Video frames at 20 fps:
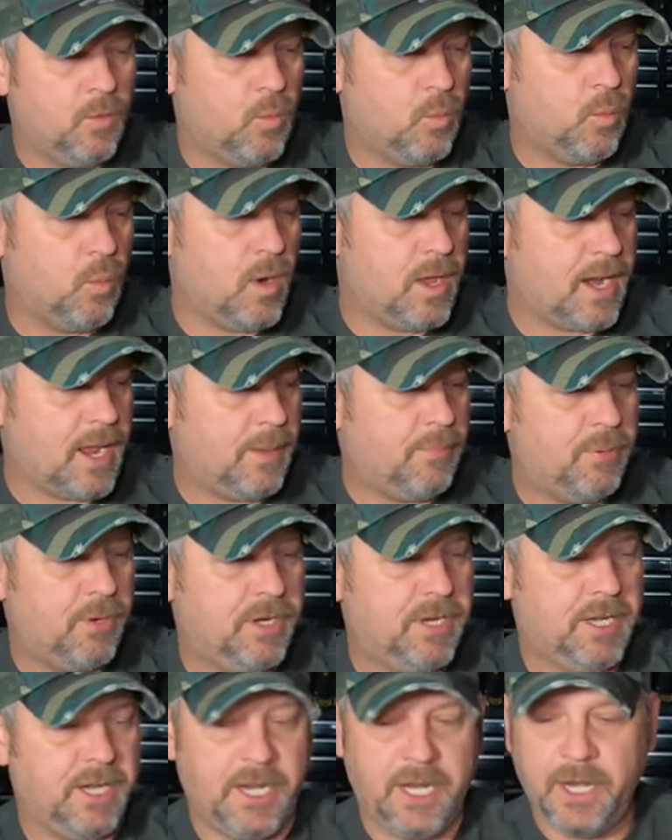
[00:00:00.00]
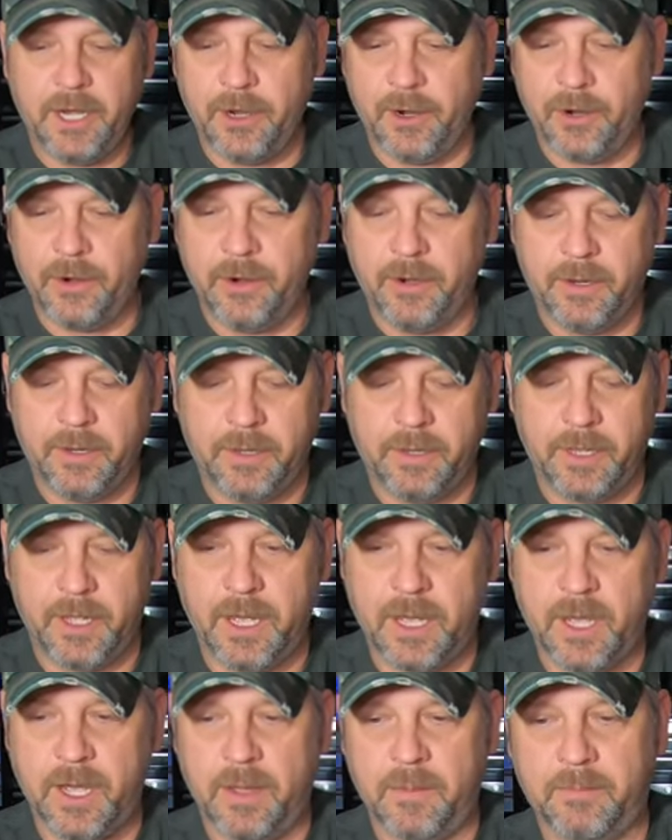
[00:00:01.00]
what I put in here
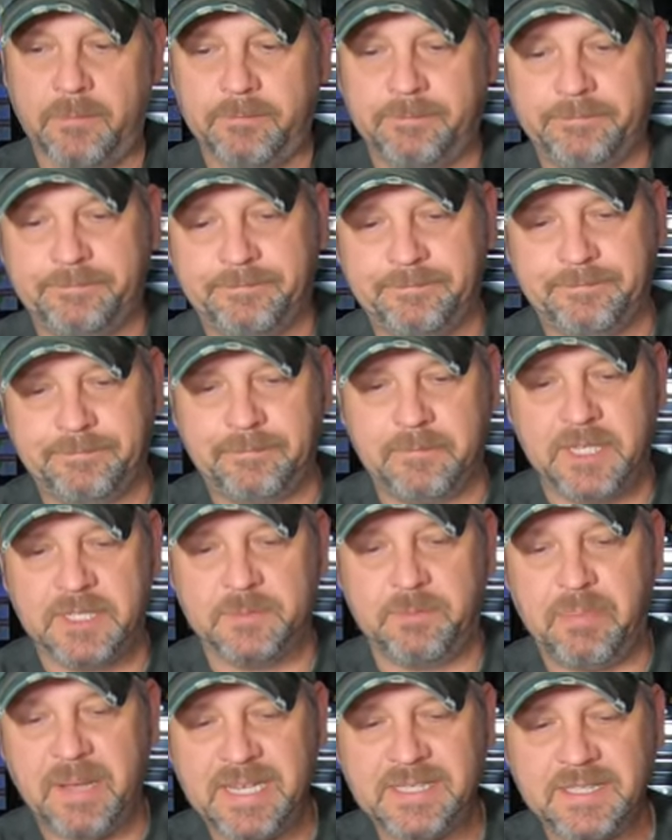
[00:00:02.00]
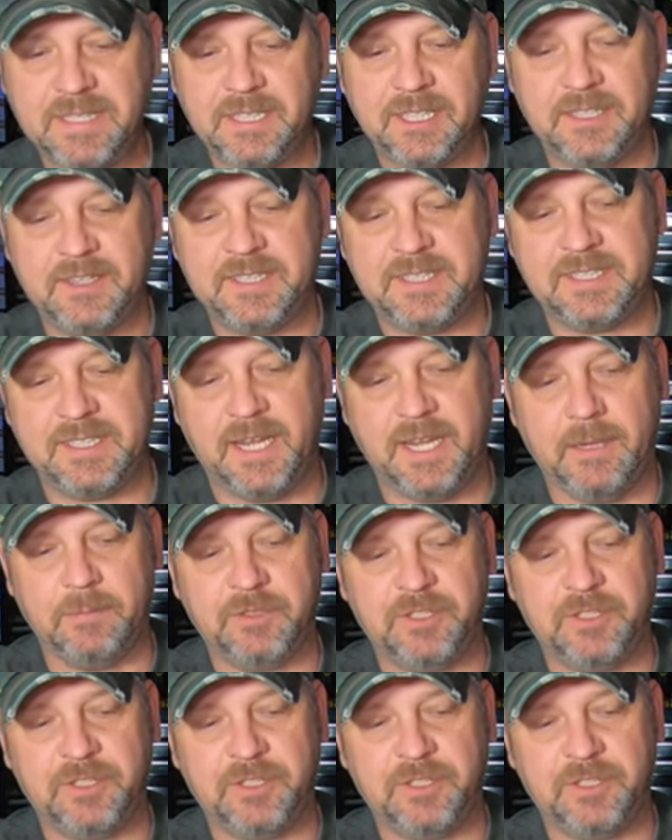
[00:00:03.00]
is basically the same.